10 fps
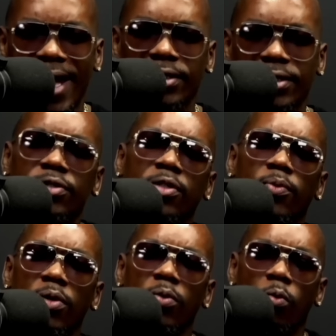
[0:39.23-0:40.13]
pastors,
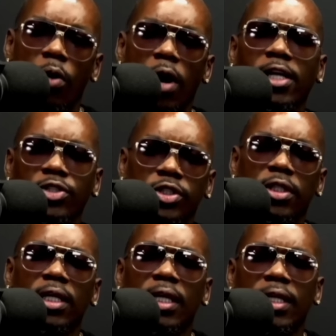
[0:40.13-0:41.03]
and we
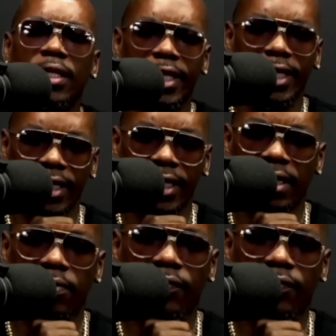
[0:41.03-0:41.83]
watched The